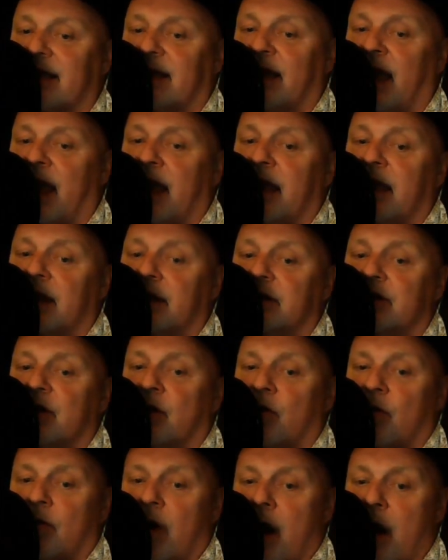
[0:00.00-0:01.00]
can't go
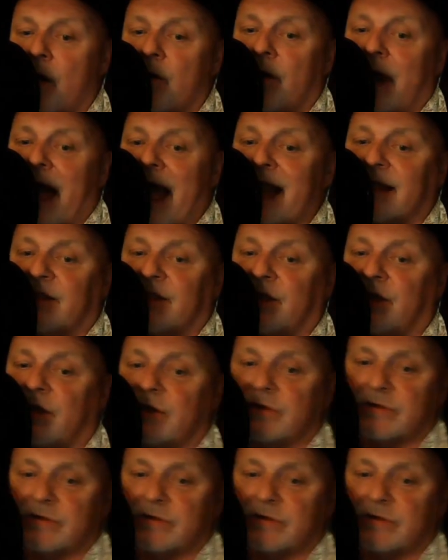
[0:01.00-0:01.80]
on like this,